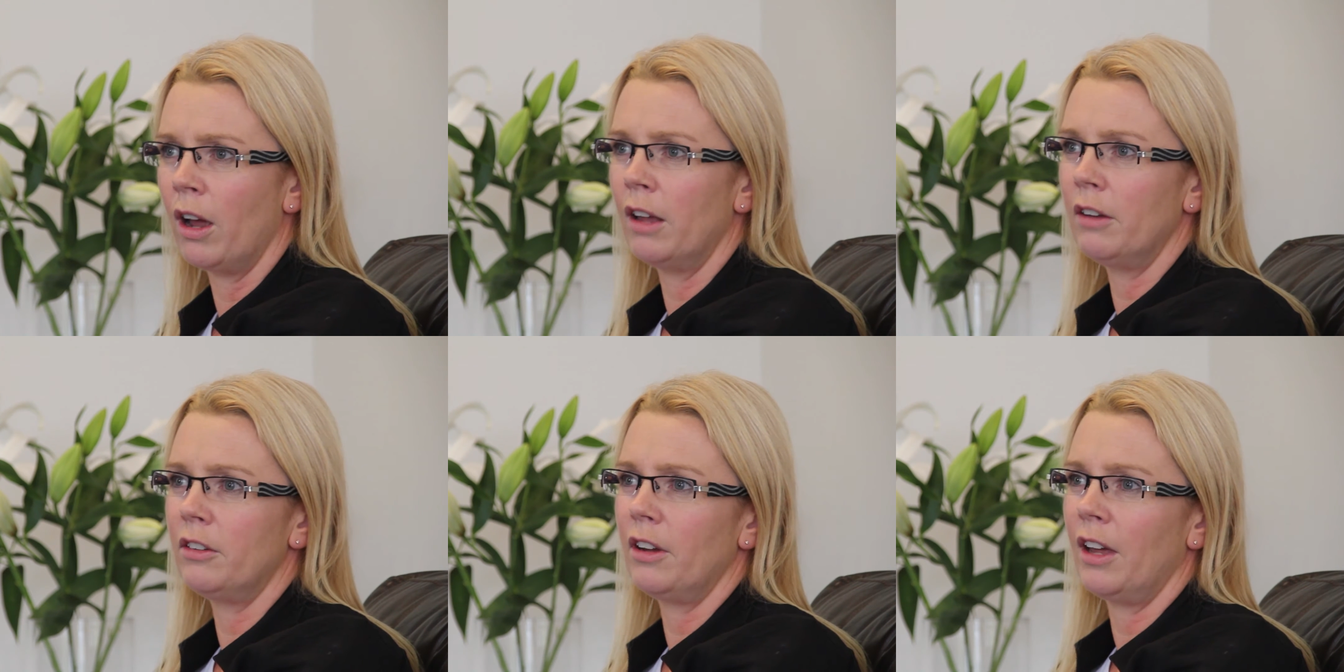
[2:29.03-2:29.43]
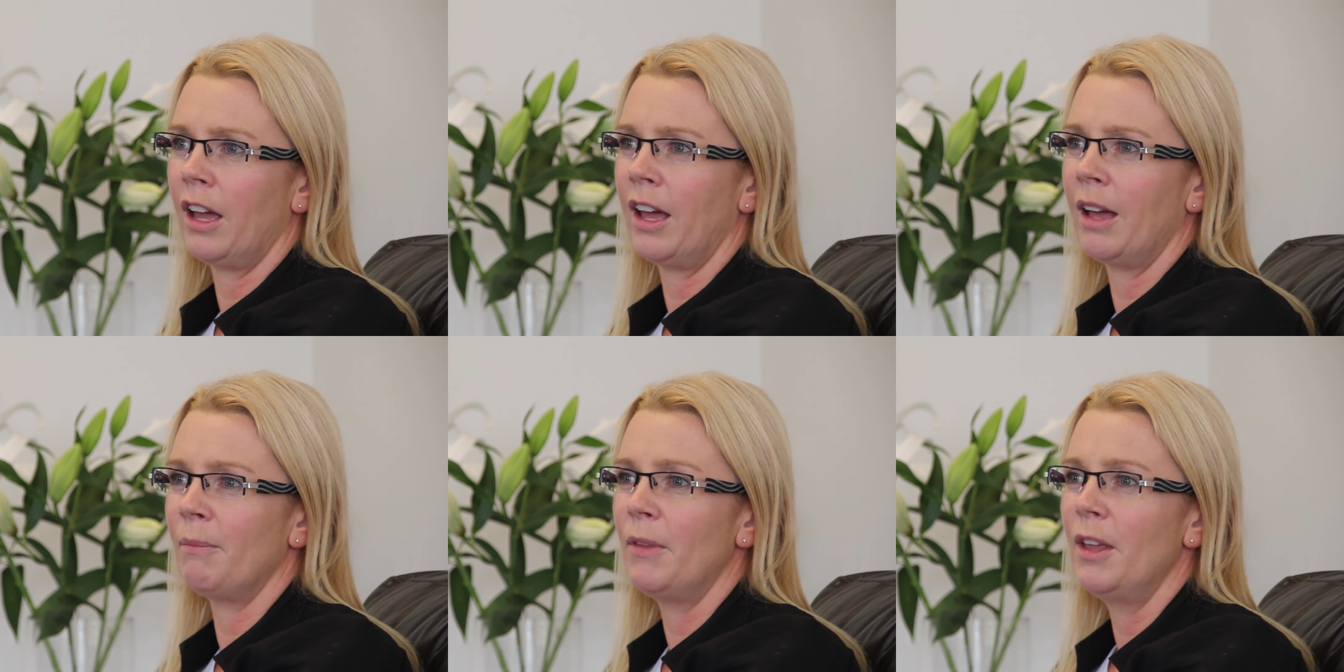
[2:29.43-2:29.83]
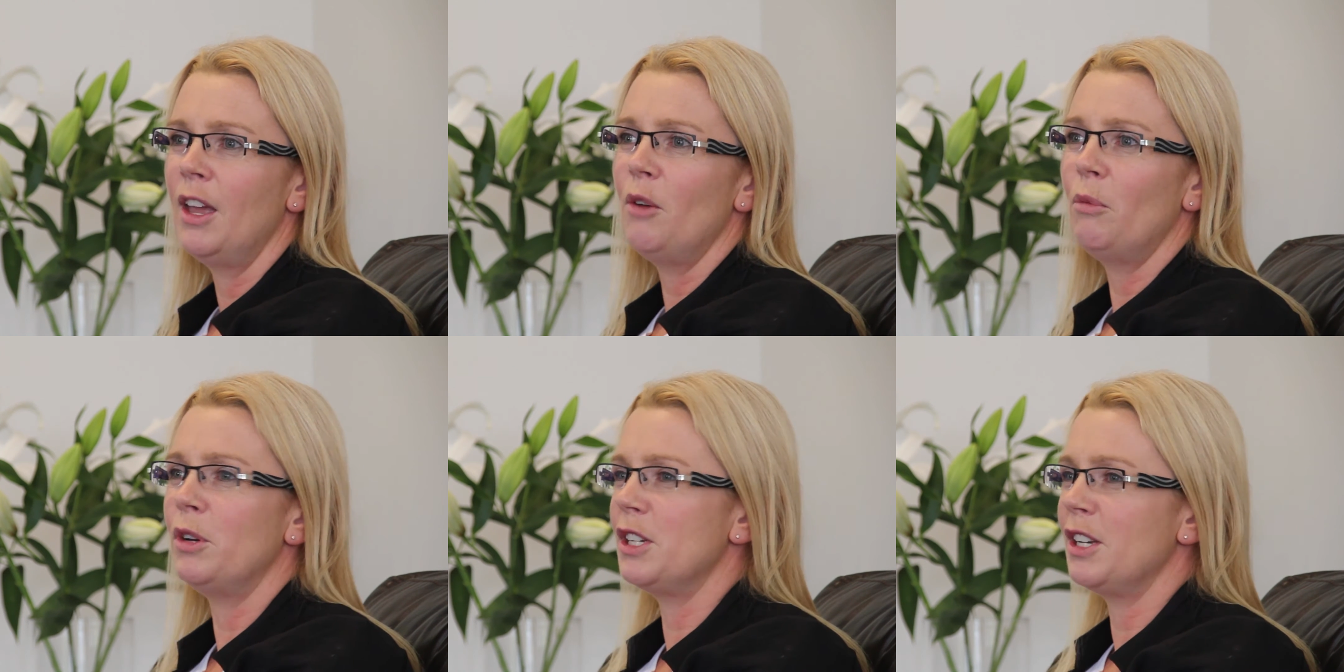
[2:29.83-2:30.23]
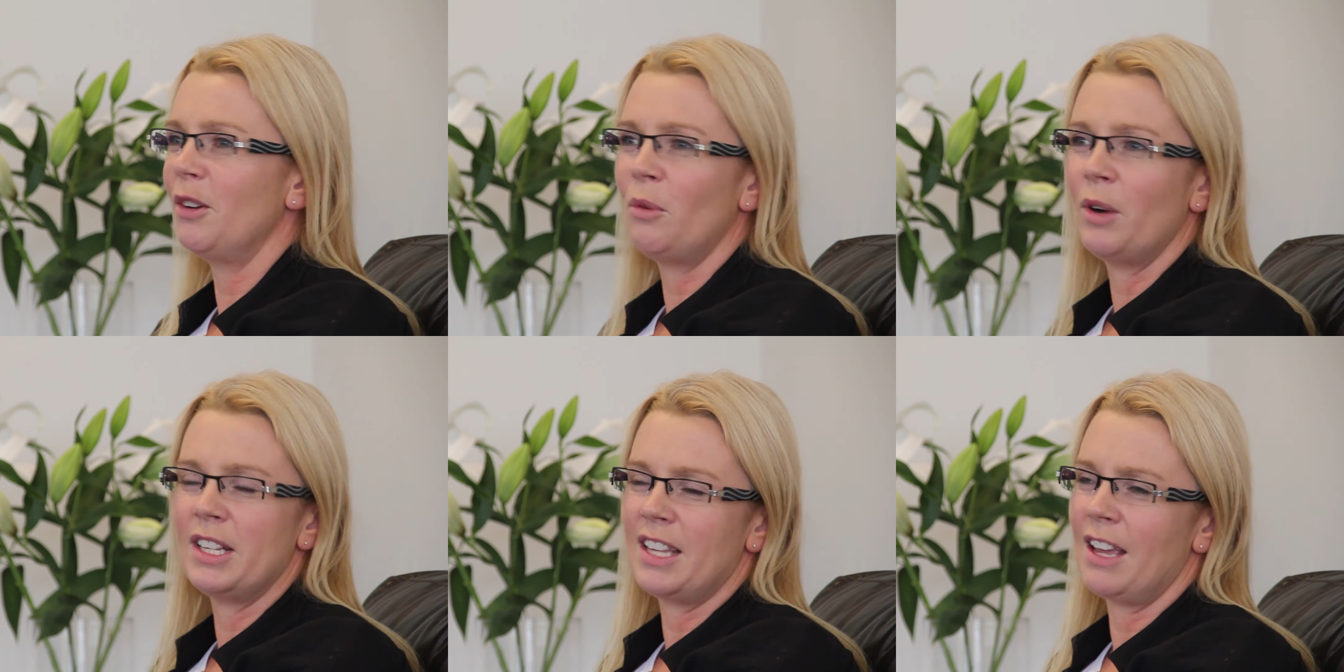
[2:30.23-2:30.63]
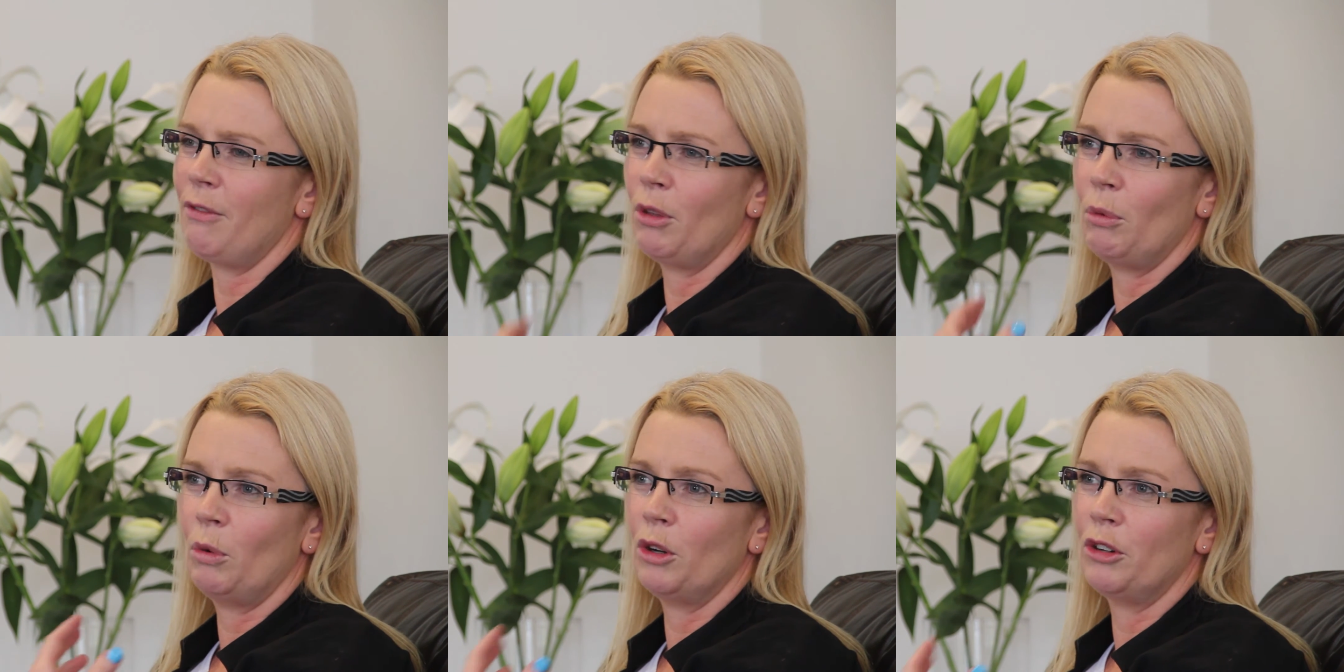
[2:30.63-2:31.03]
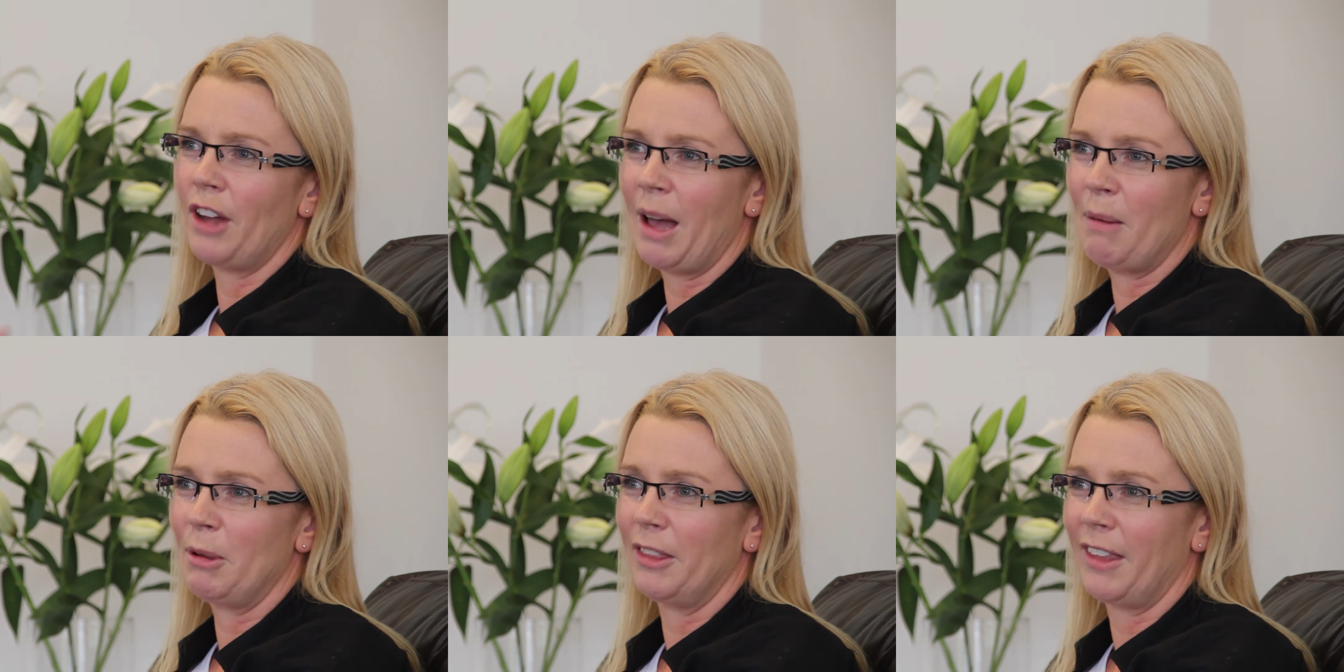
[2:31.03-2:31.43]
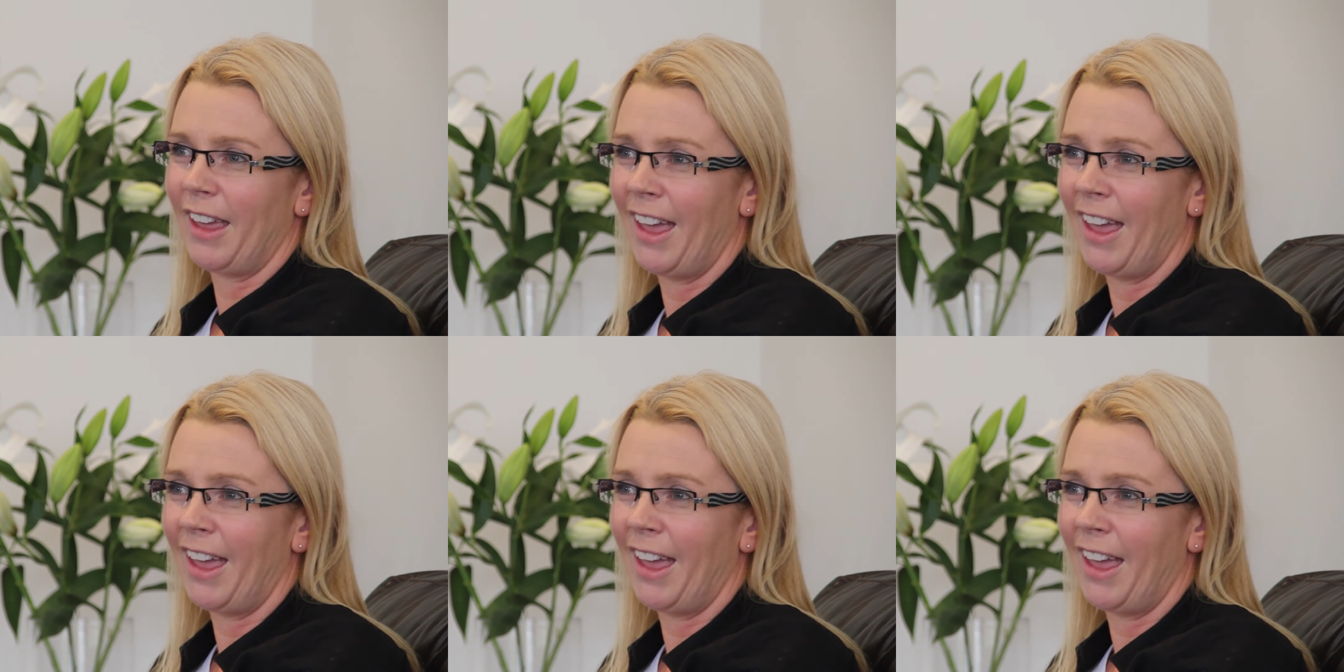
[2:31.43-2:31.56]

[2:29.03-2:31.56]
it. We didn't always have the wood up at the